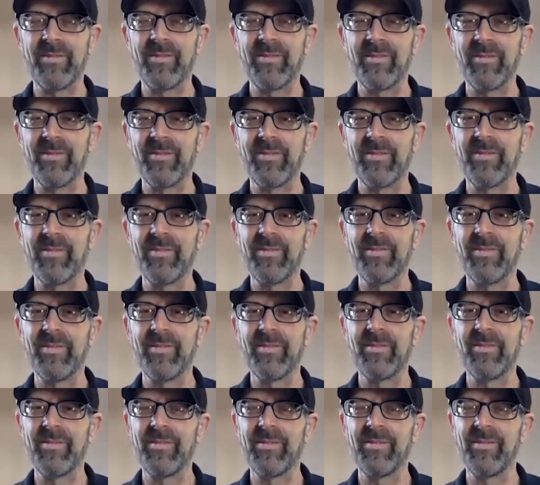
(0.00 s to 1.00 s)

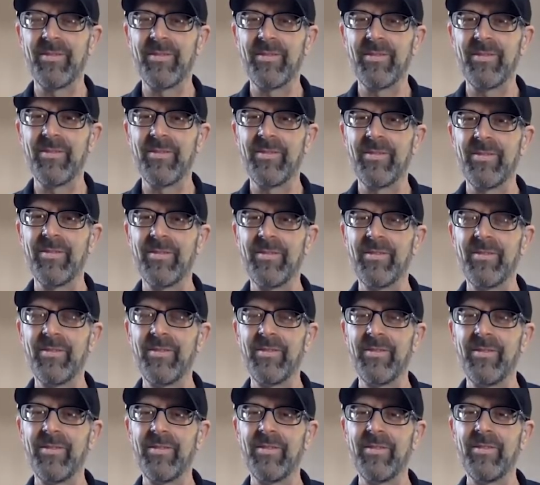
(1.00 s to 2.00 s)

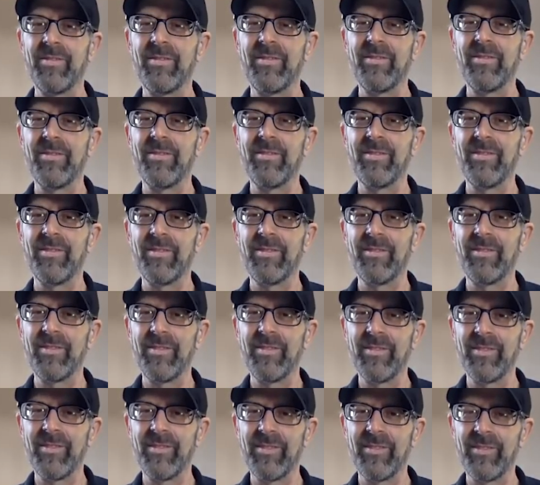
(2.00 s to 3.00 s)

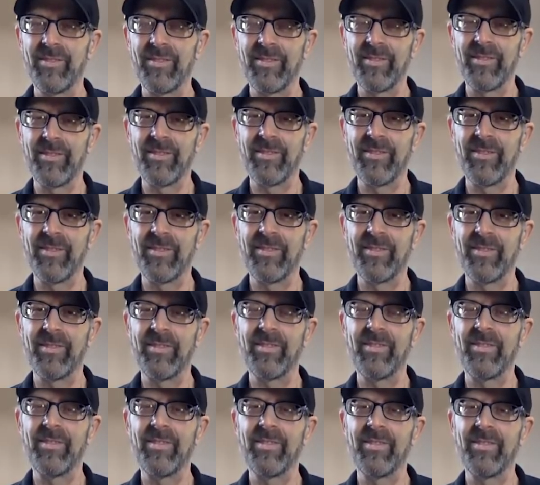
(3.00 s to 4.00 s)

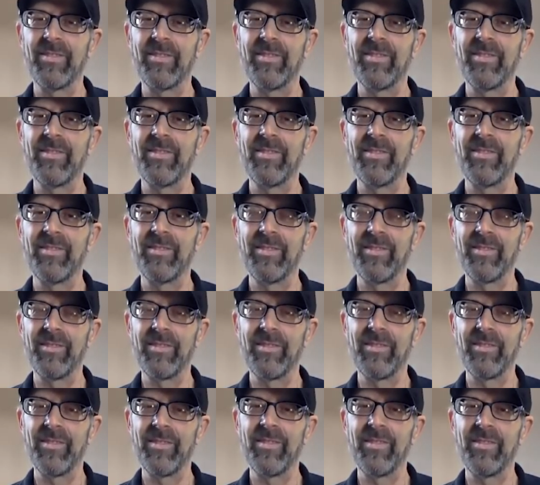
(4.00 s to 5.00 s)

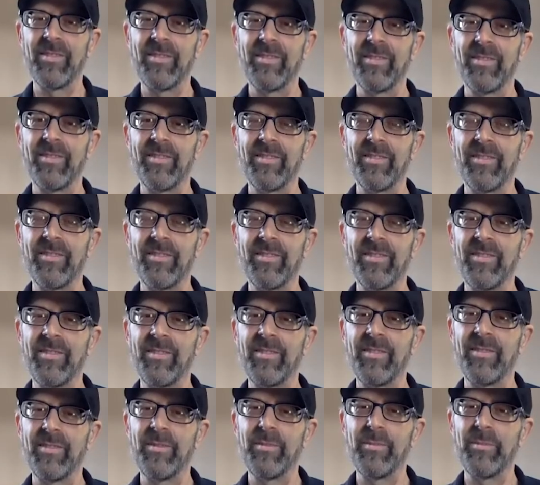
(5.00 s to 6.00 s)

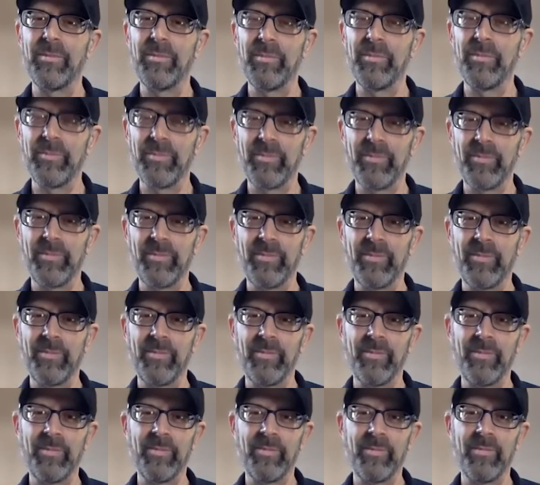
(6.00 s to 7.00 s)

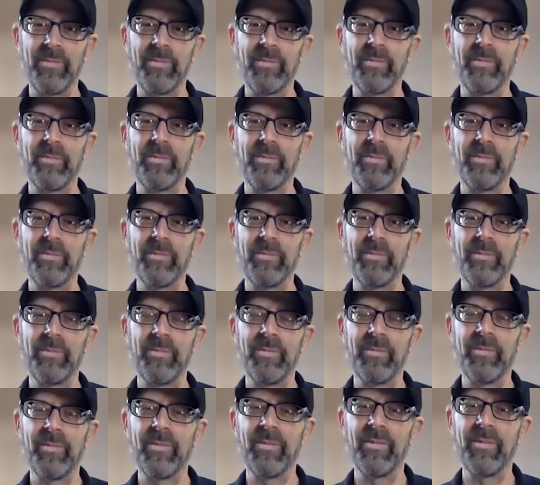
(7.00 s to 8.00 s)
This person isn't speaking.